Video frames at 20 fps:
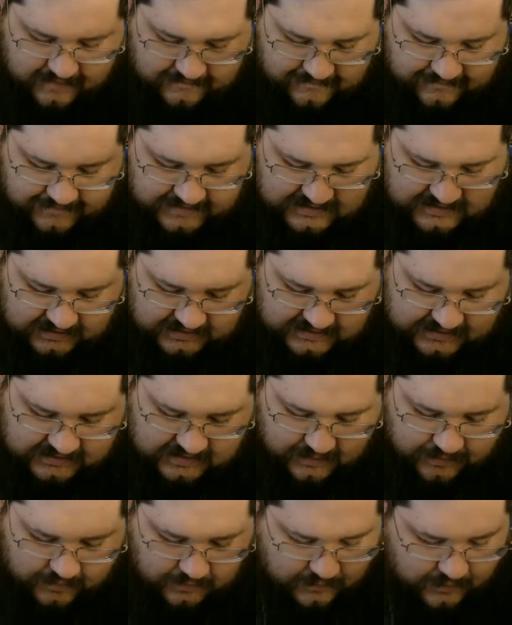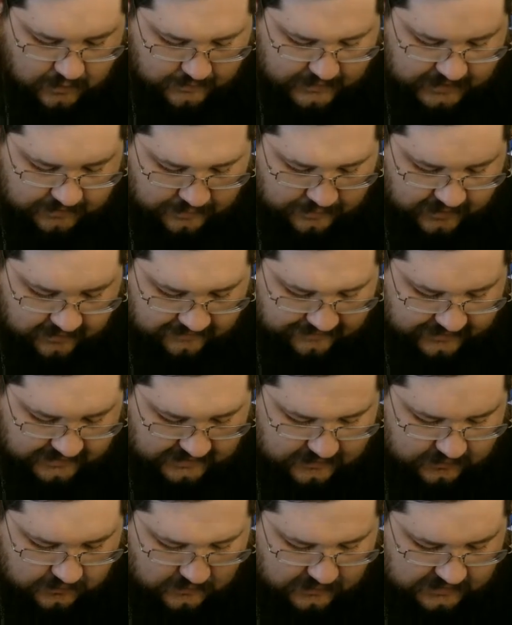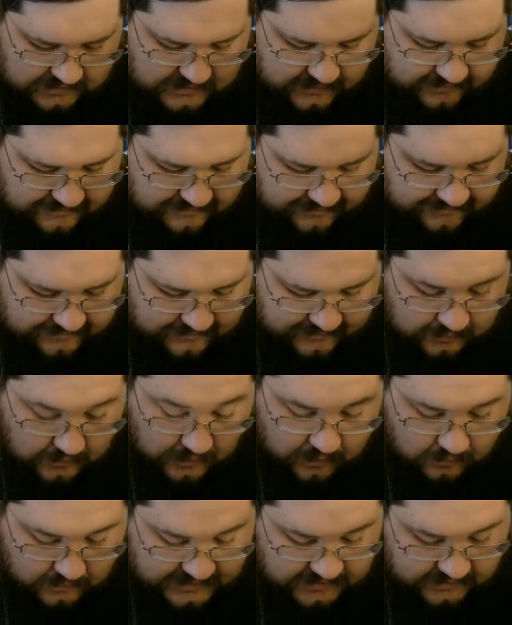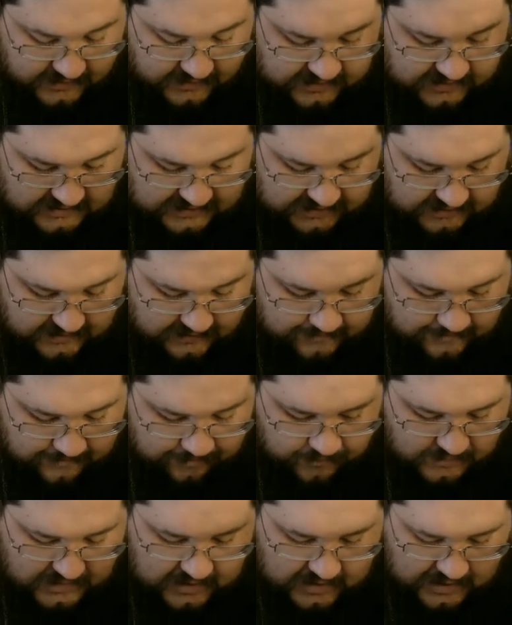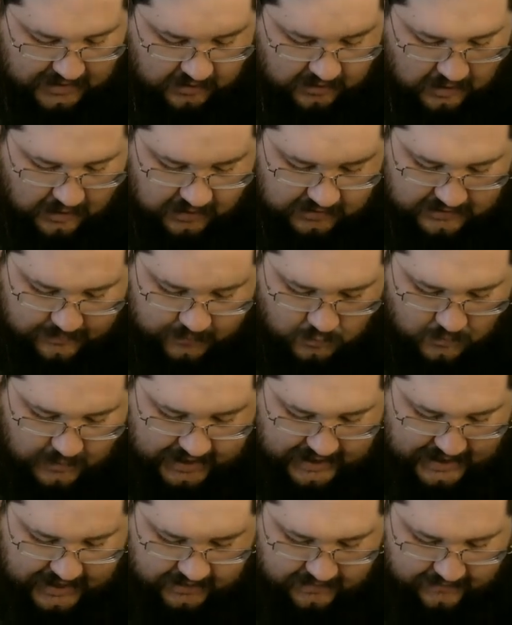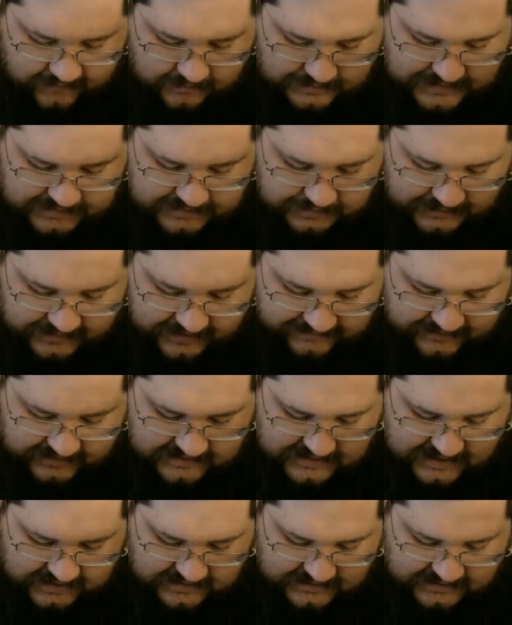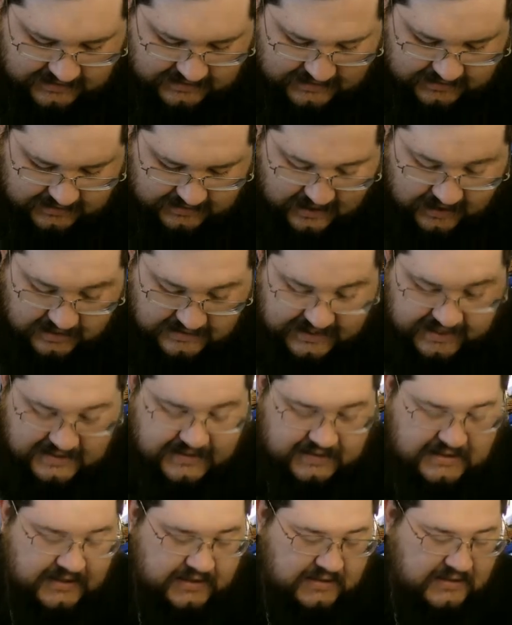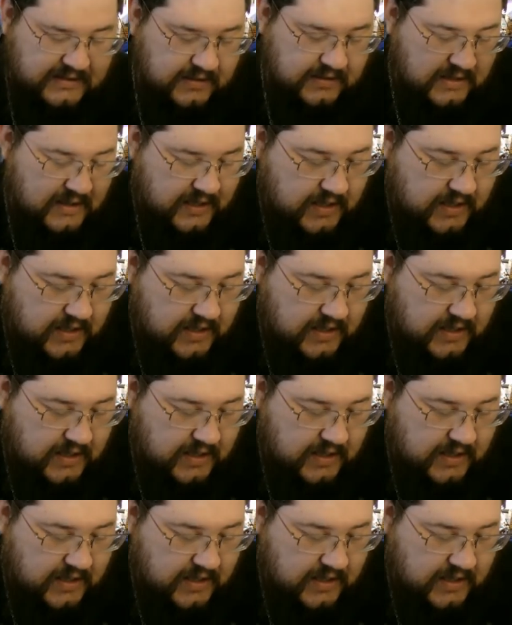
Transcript: Vitellius the Roman prefect was feasting, and called him away from his beloved dainties.